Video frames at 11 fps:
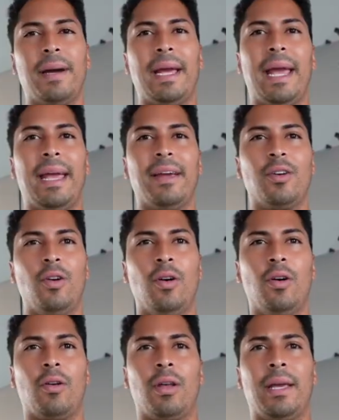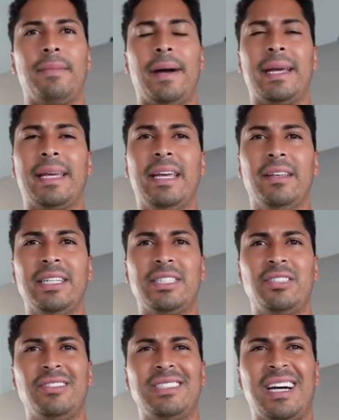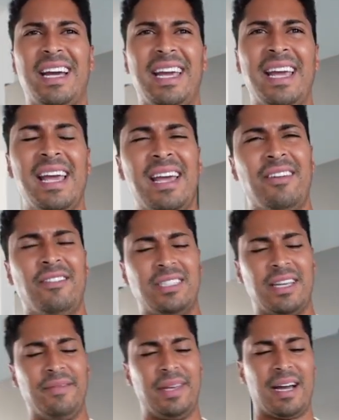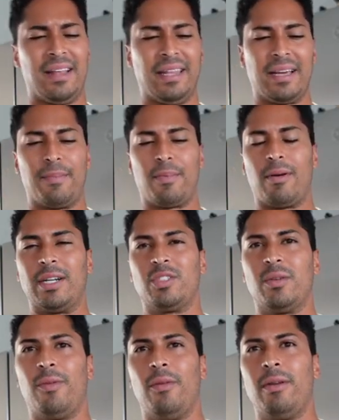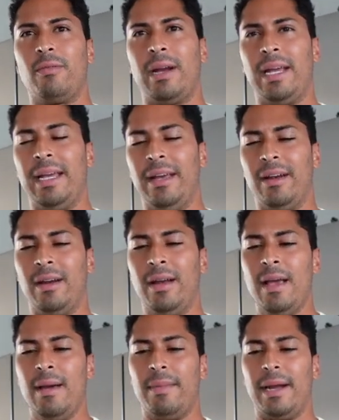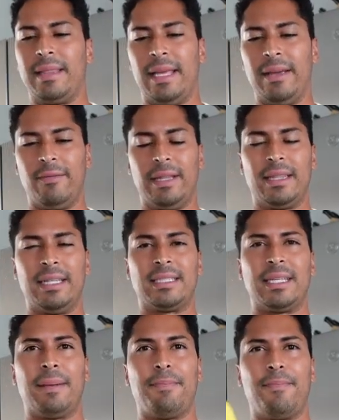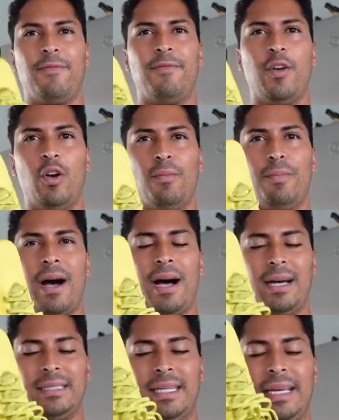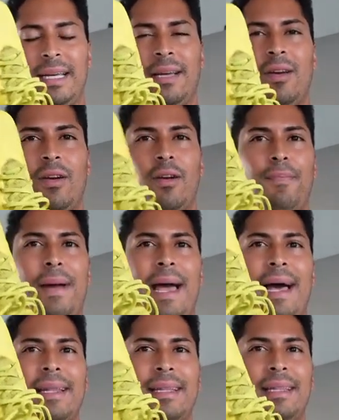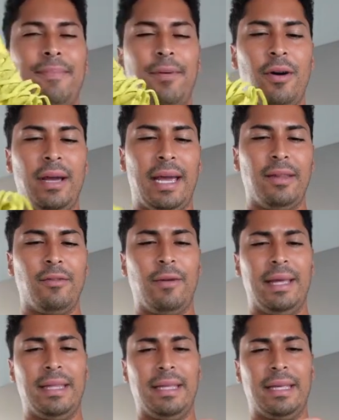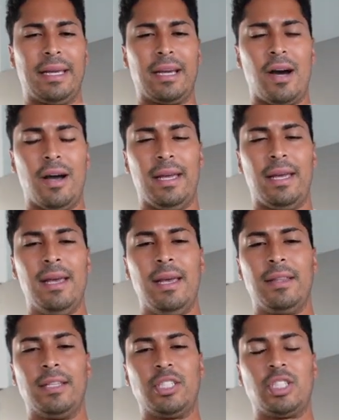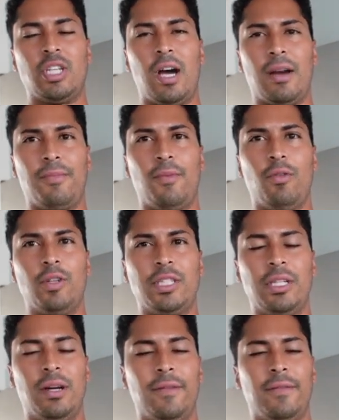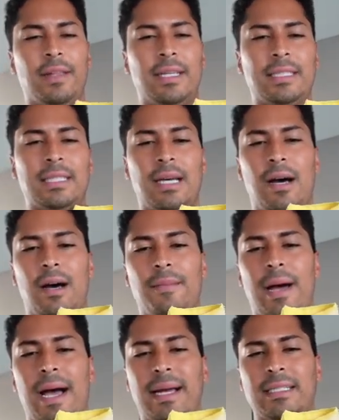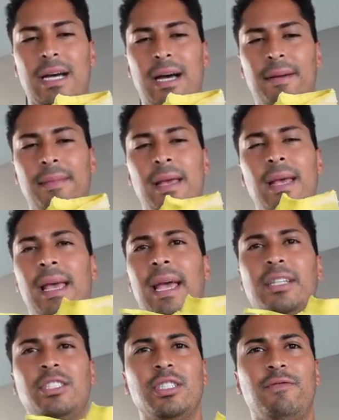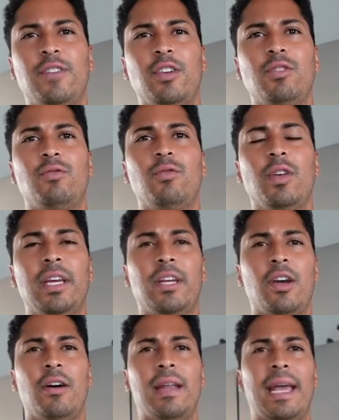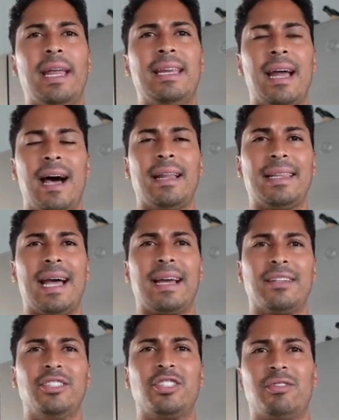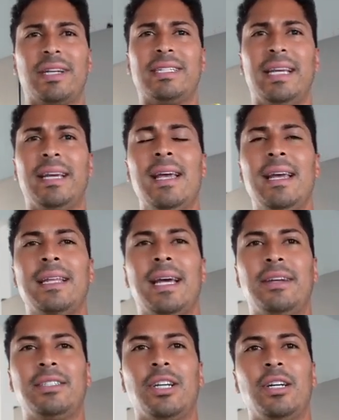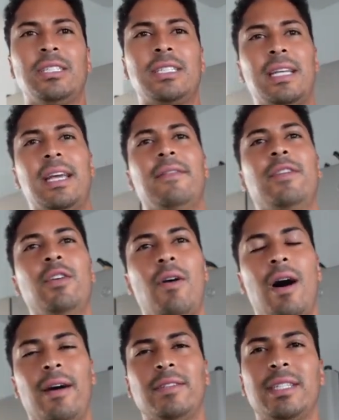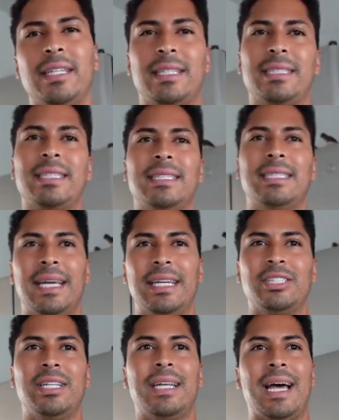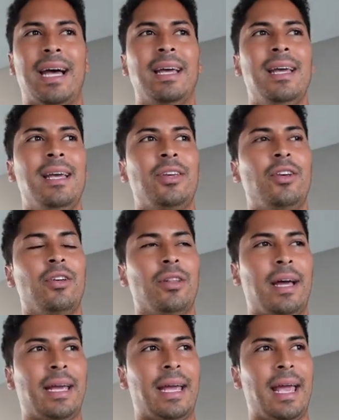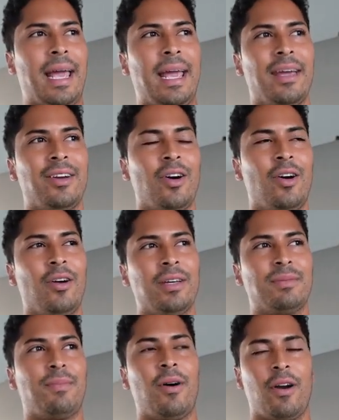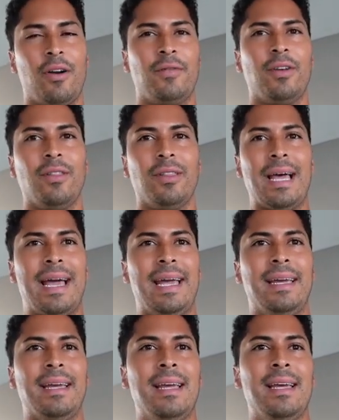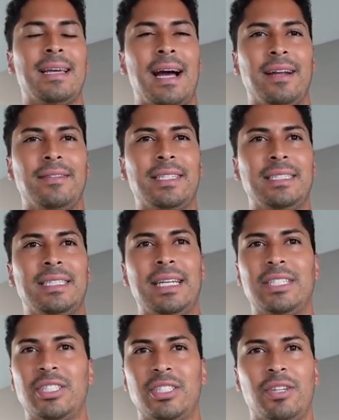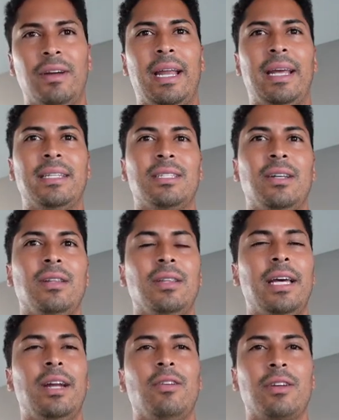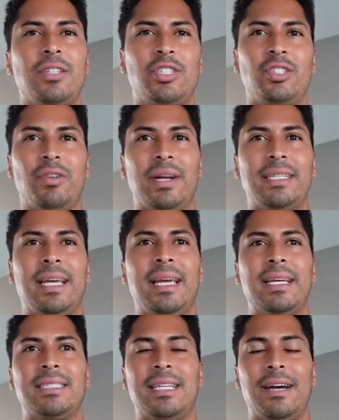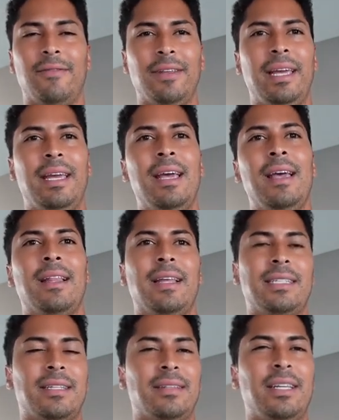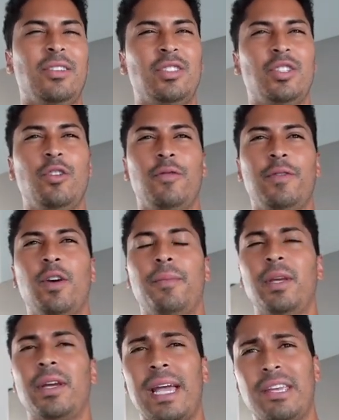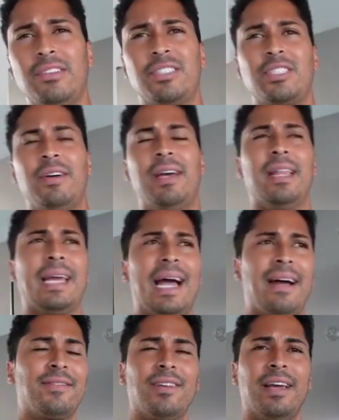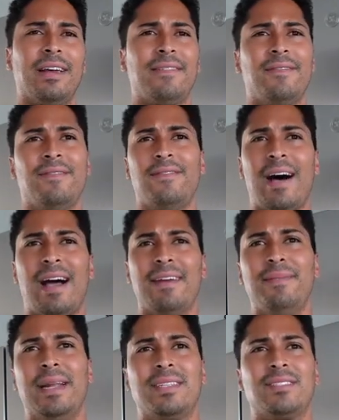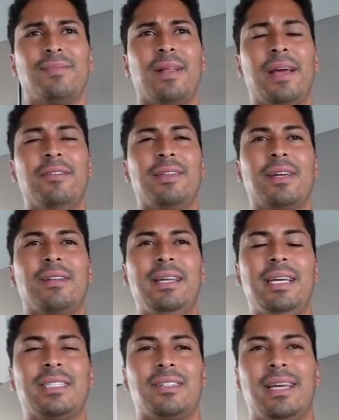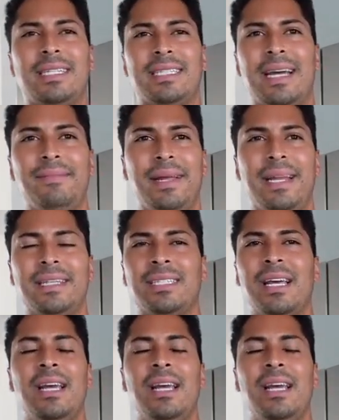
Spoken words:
my ankle or like my Achilles too tight and always give me kind of like a pressure point right here. But I think with this like foam posit or pad that they put and the way that they cut the sock portion of this high top, it just feels really good and not that constricting. Now it does give you obviously like the sensation that your like ankle is part of your leg kind of sensation, so it is a little constricting. It's definitely like something you do feel, but you get used to it. Like after like 5 minutes of playing with the cleats, or like 10 minutes,